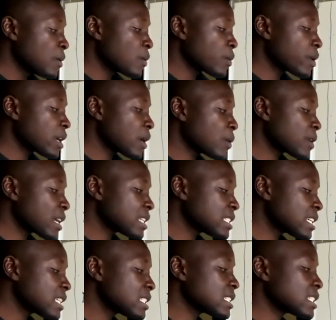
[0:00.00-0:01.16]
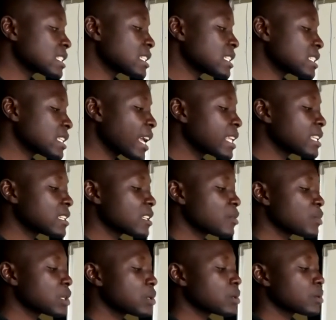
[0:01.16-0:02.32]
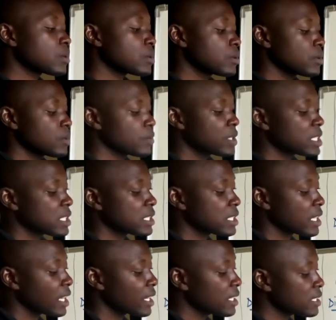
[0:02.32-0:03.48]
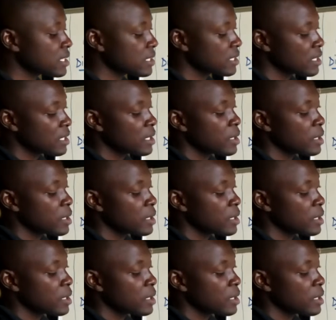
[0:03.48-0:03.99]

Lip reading: where we are changing the sign in the middle, which is x